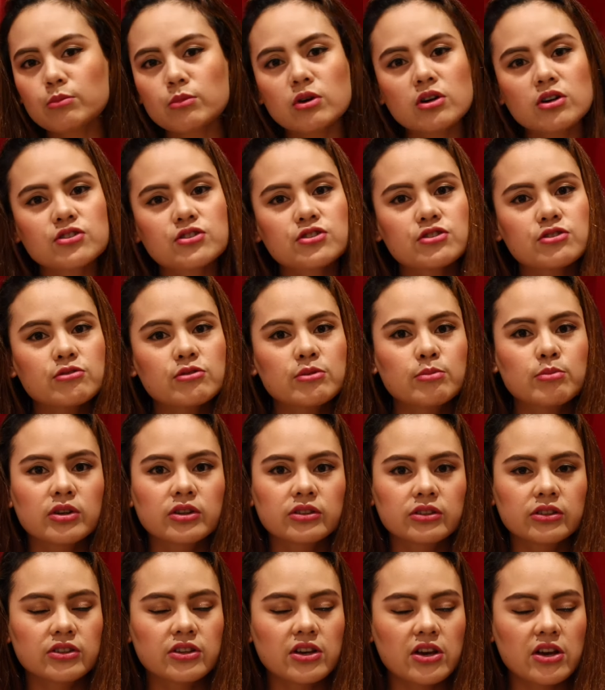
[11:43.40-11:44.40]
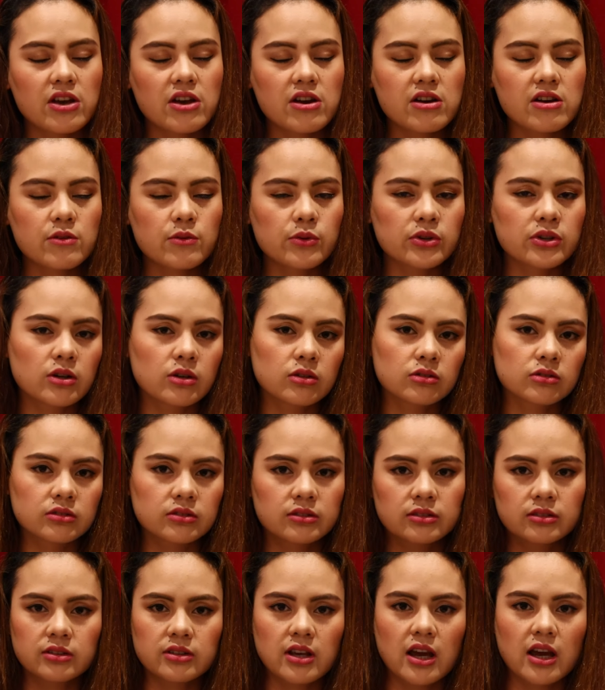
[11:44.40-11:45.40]
months rebonded hair without
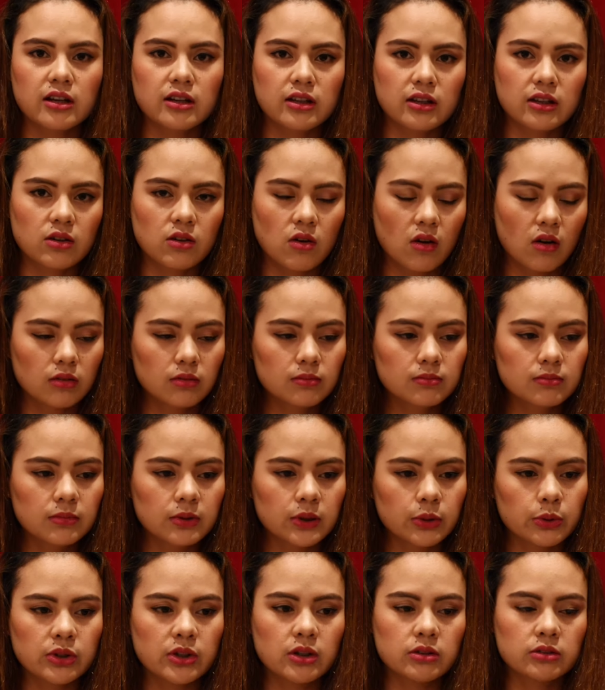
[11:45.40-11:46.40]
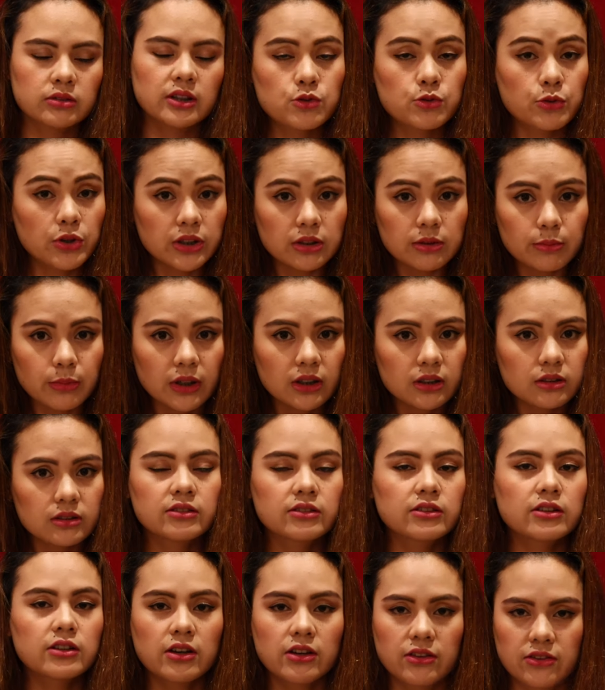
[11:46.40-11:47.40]
any comb, without treatment.
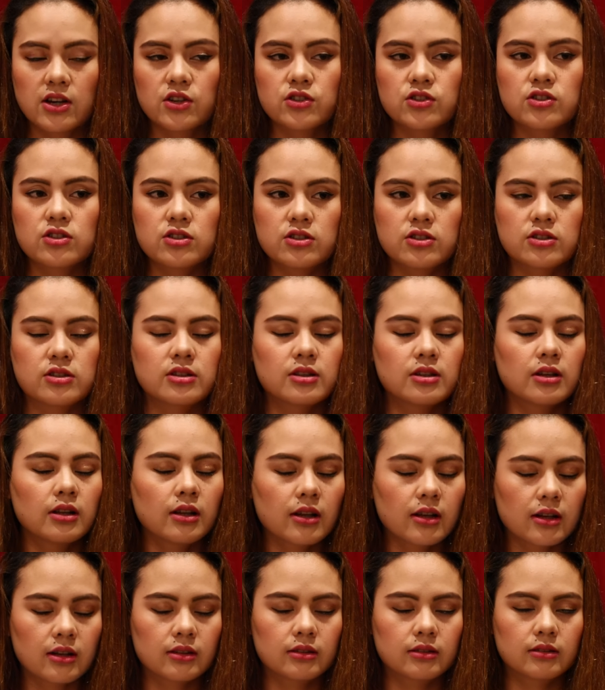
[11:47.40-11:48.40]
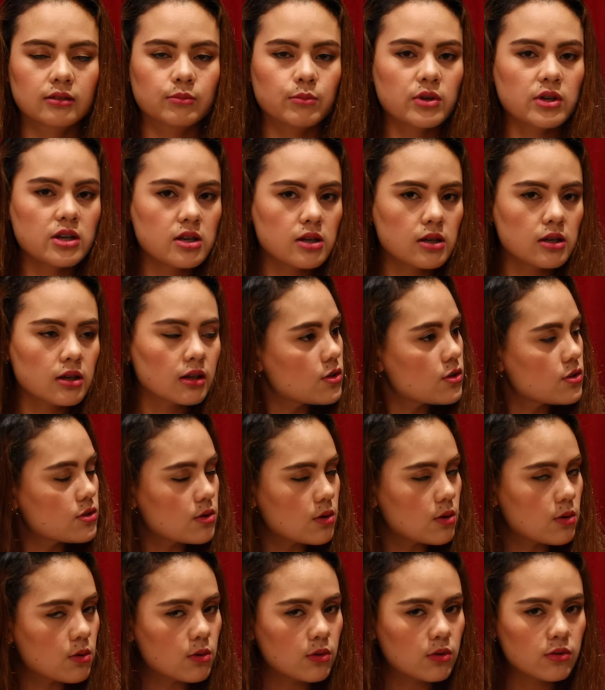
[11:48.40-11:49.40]
Not. I just let it be
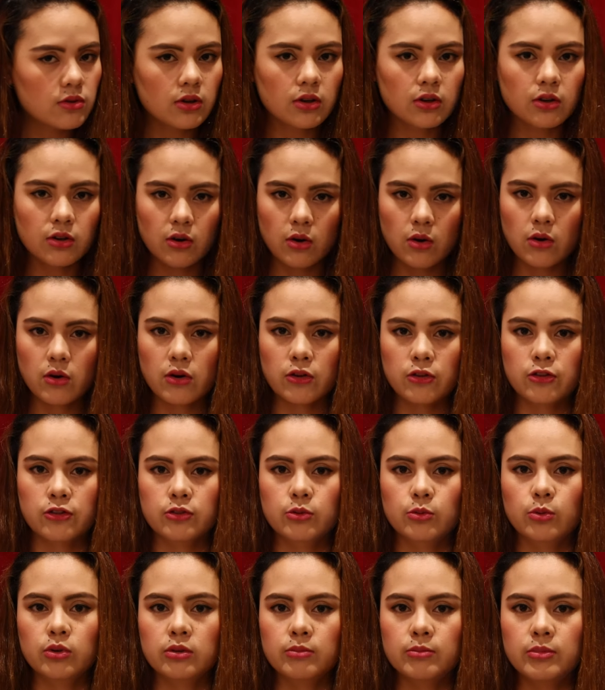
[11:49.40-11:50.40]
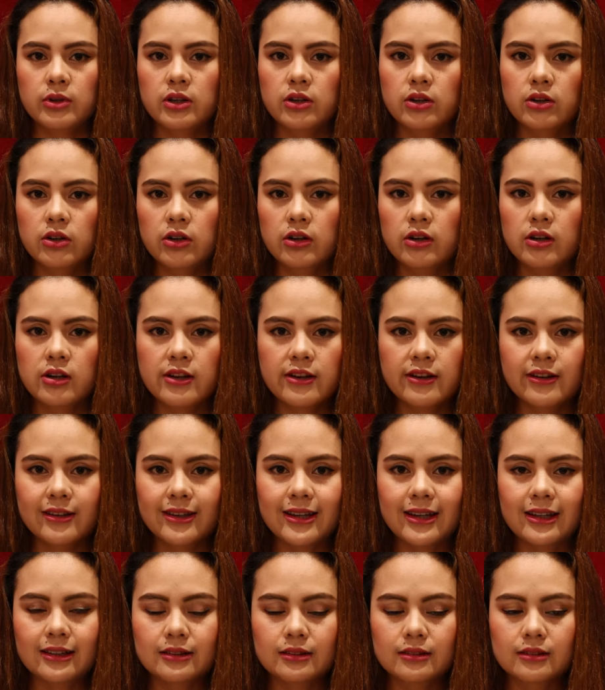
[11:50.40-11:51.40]
so the growth will be curly
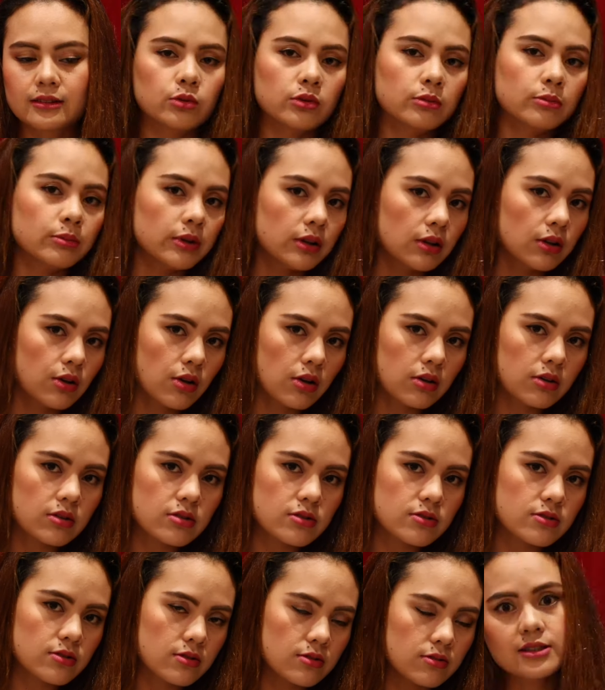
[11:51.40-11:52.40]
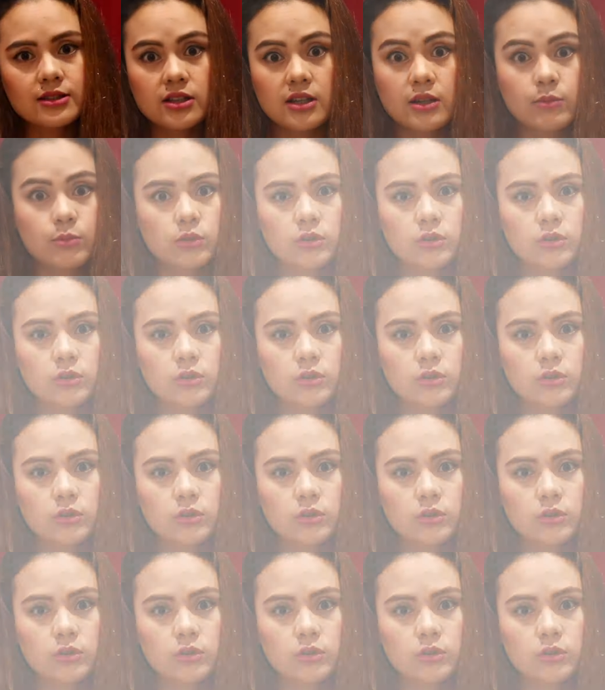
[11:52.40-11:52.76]
again. It will be long, so time